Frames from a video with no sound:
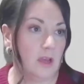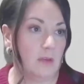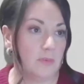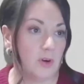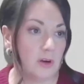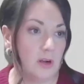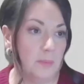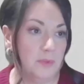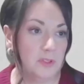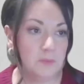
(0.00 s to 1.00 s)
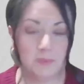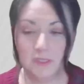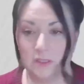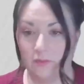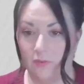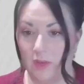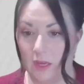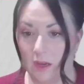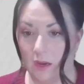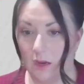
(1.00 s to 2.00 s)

Um, there are a couple specific